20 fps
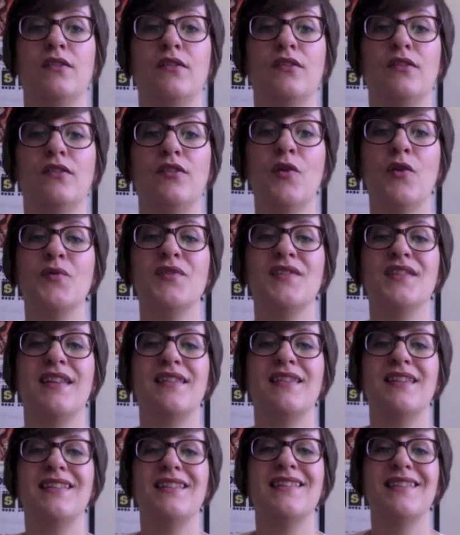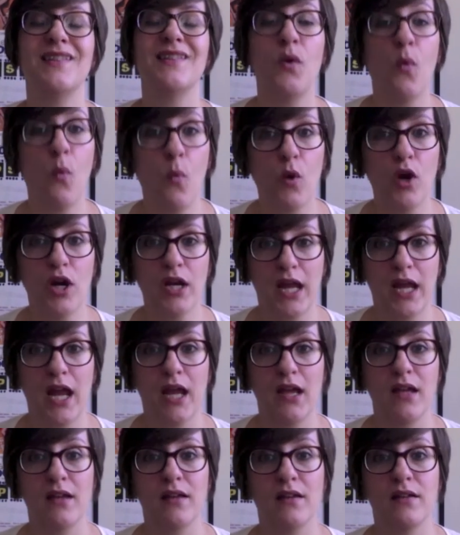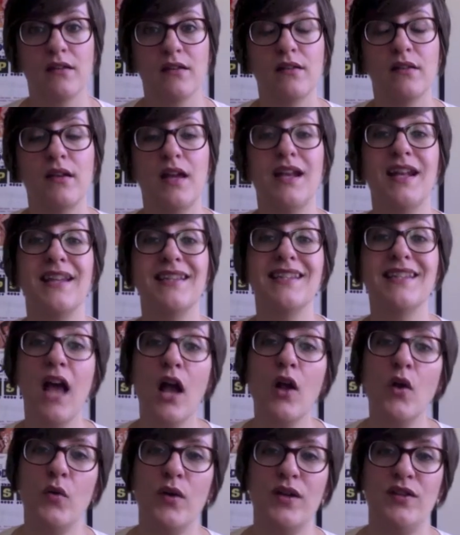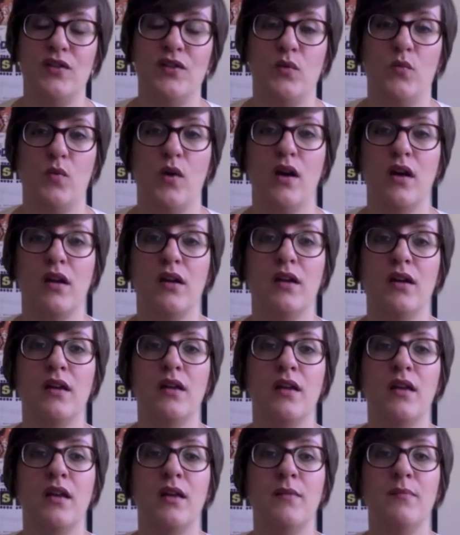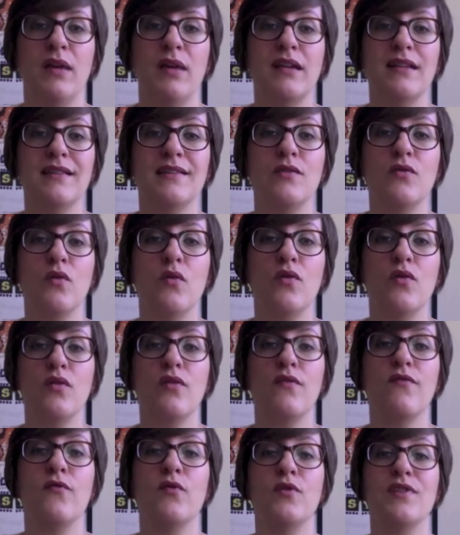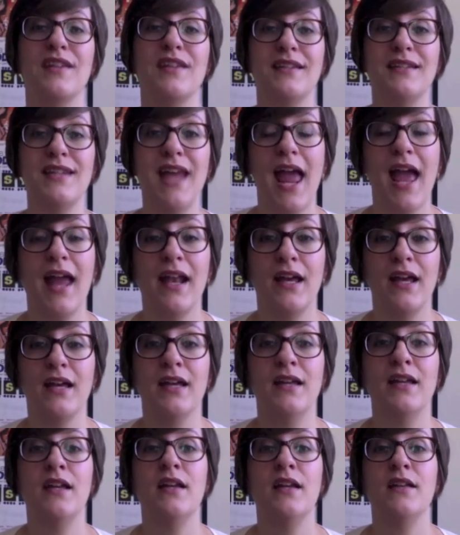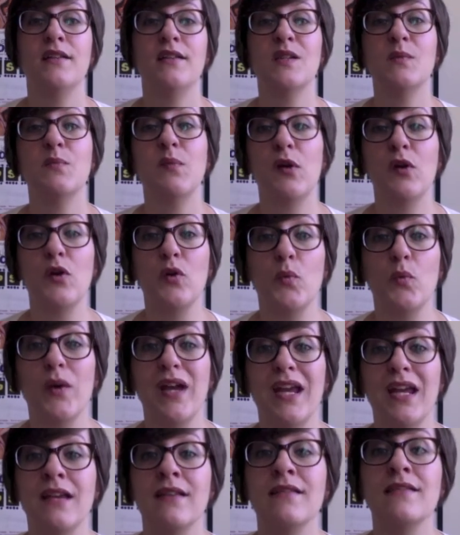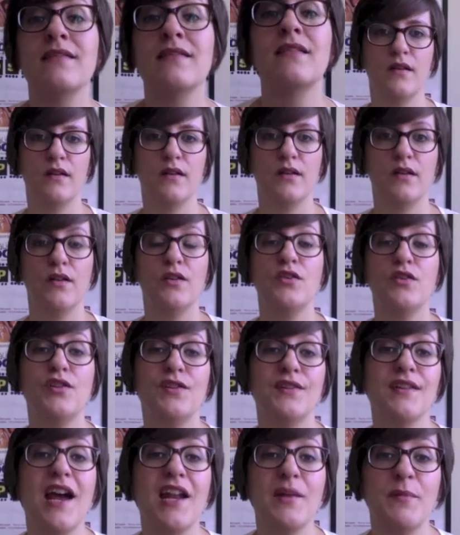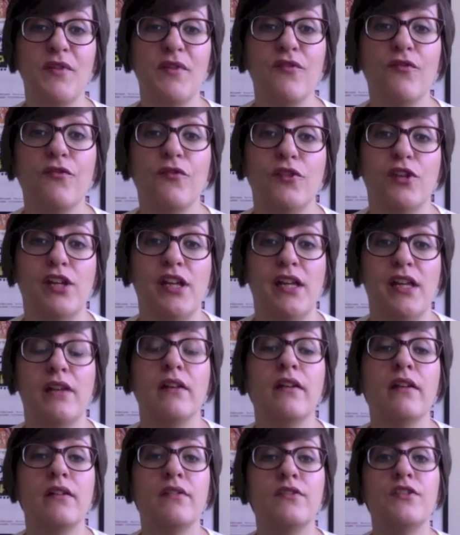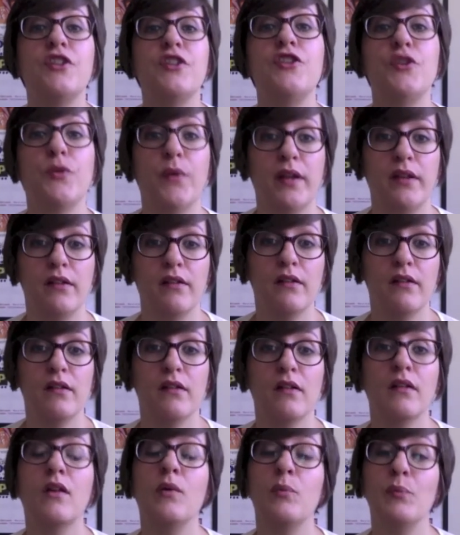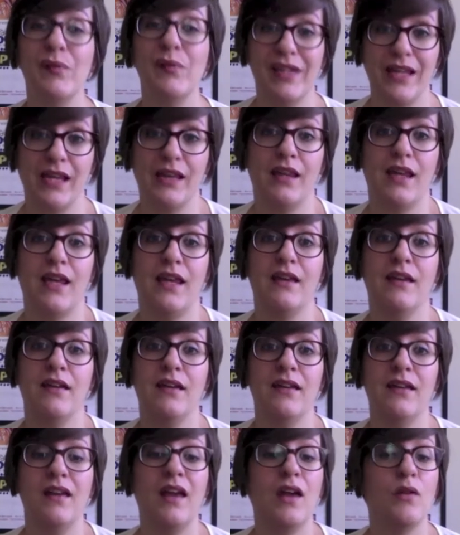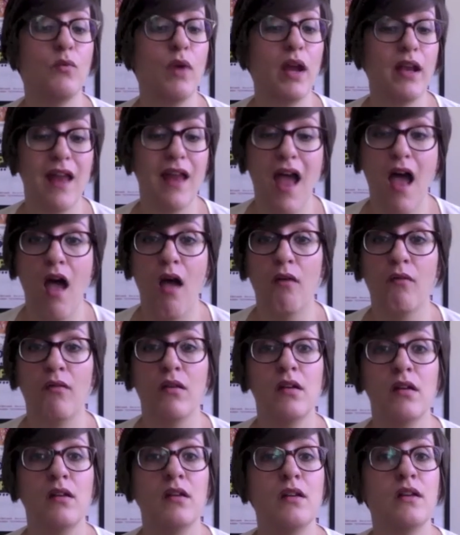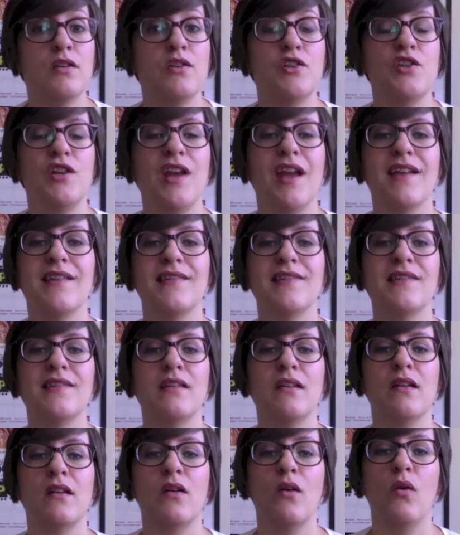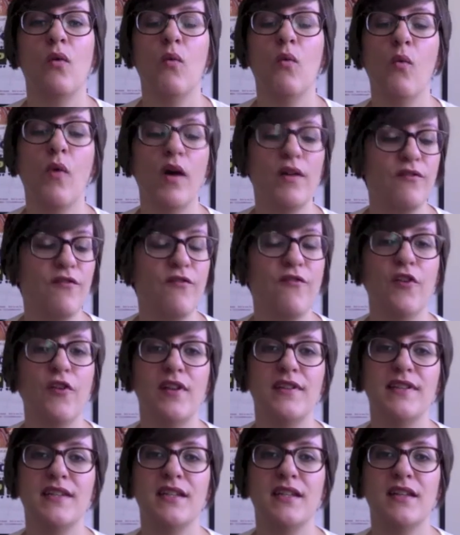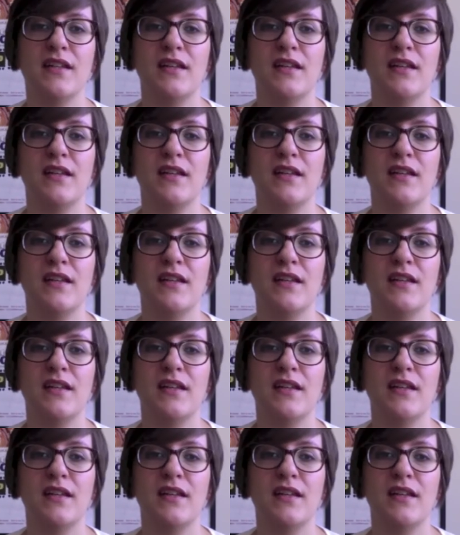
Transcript: knows that this isn't working, and it's not going to work. Because in order for Santana to spread her wings, she's got to be free to do it completely. And right now, she has one foot